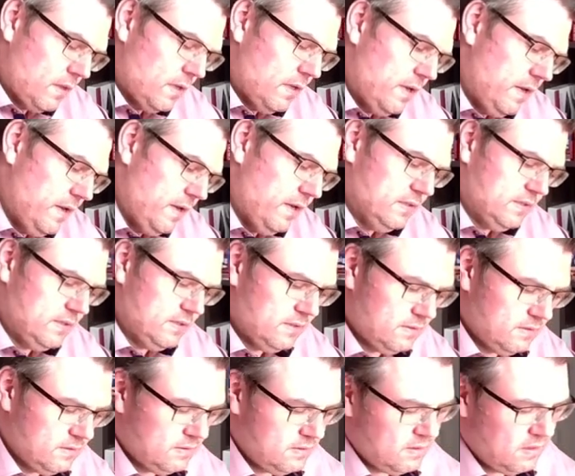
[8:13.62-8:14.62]
is
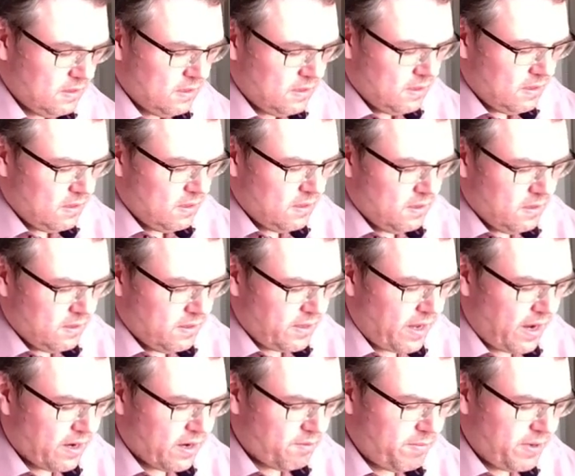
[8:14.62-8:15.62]
the
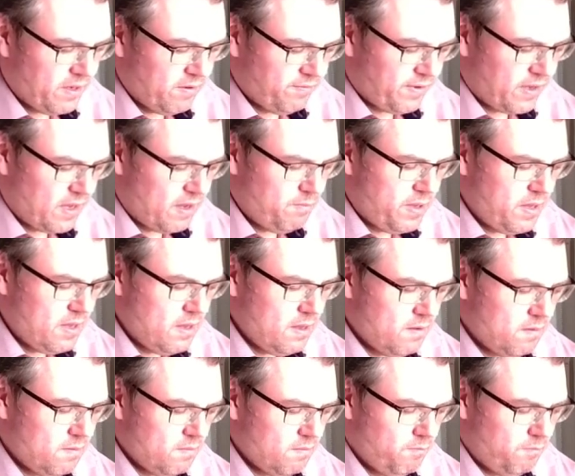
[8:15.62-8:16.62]
argument of kp
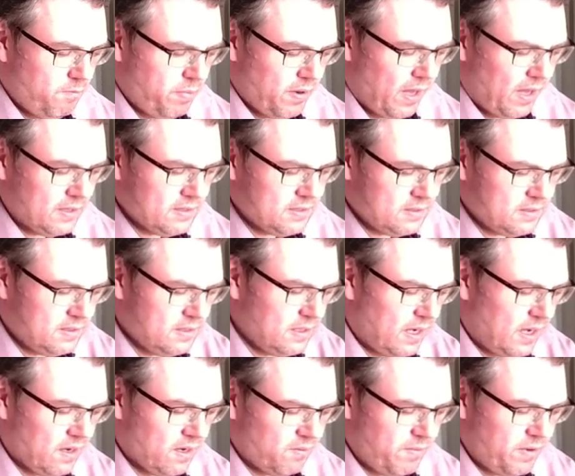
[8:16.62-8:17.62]
plus the
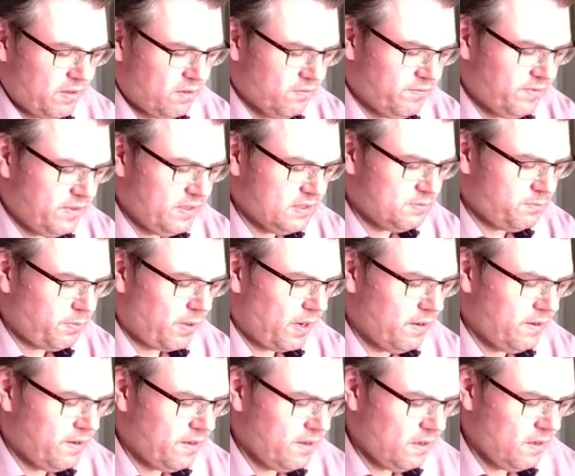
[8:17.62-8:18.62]
argument of this
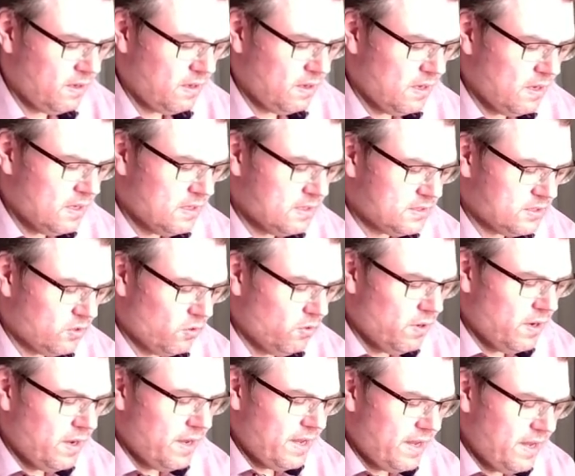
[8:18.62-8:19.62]
part here. So
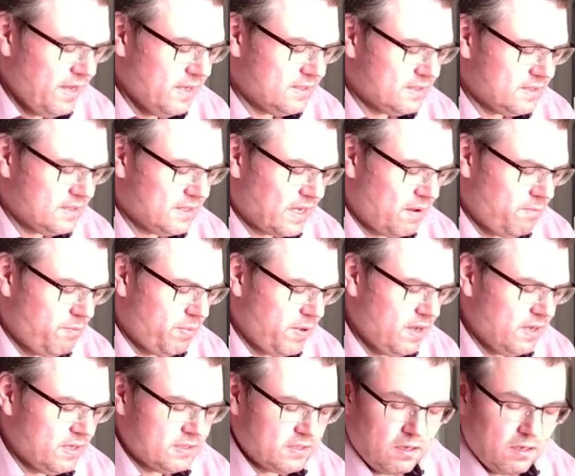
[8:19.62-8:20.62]
its kp
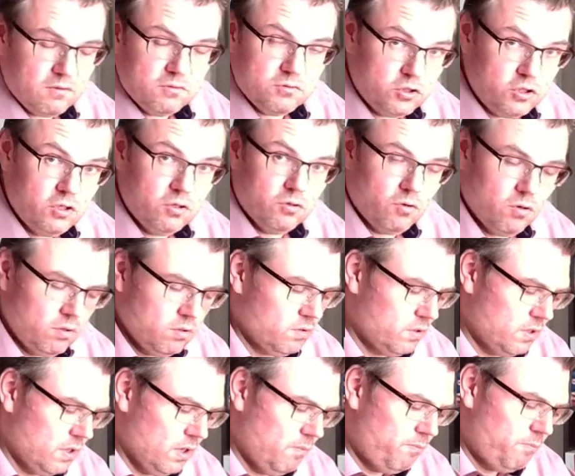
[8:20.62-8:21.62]
is 0
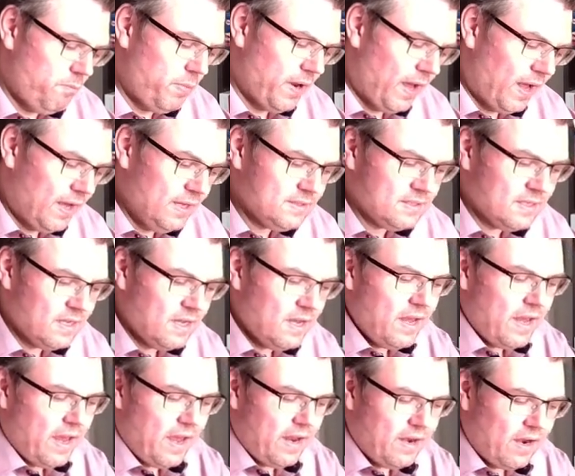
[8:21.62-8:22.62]
yeah, plus,
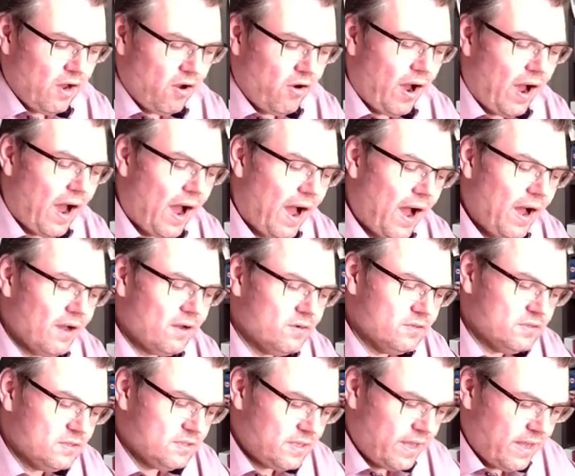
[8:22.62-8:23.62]
and now
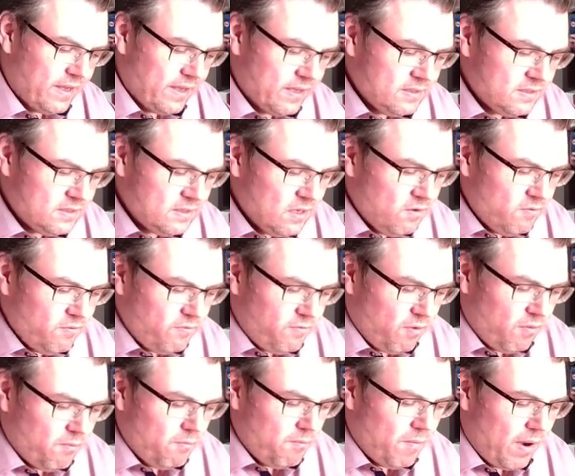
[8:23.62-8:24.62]
arcus tangens
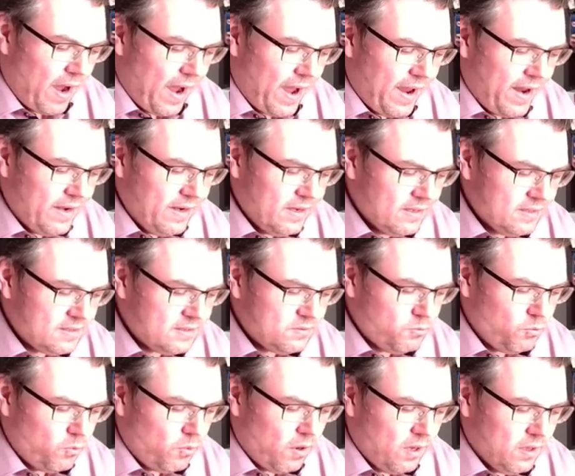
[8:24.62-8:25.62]
from minus
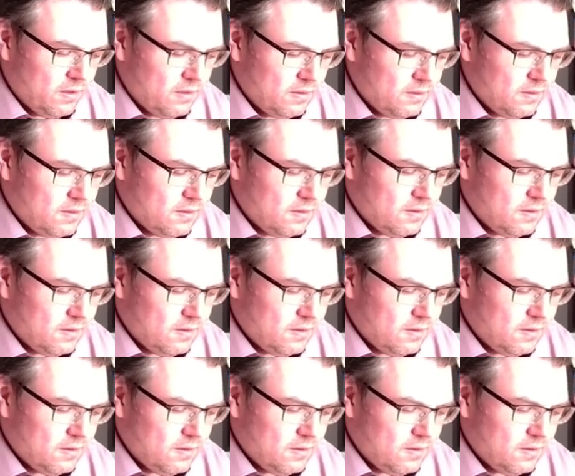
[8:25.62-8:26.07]
1